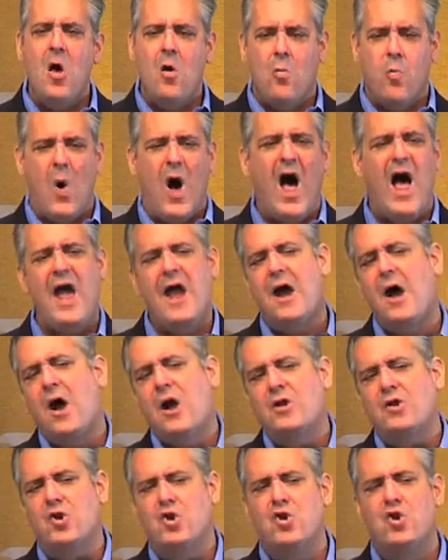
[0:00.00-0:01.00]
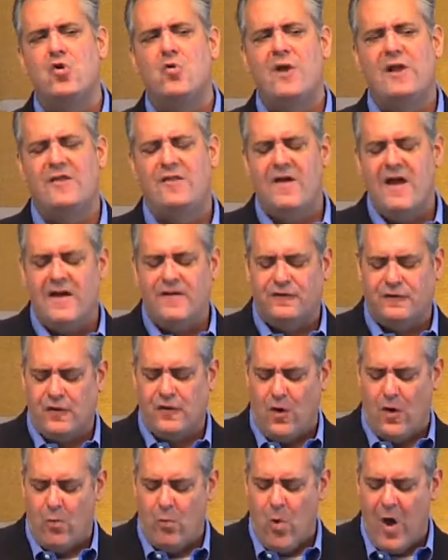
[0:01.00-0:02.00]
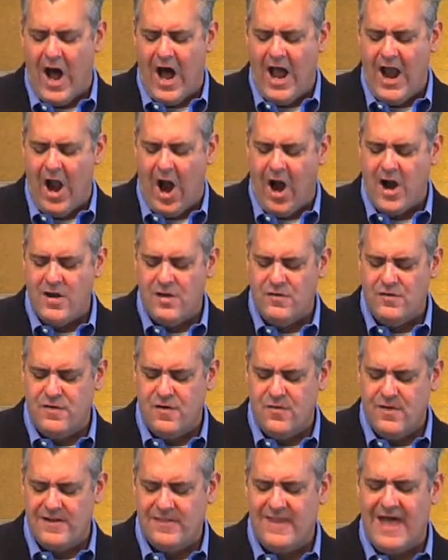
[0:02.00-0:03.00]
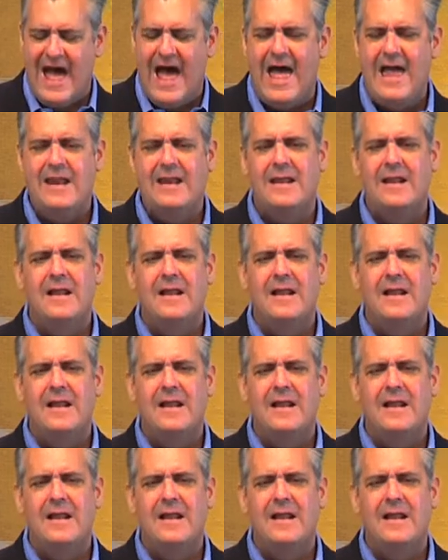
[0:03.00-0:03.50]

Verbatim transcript: Why are you doing this or why are you doing that?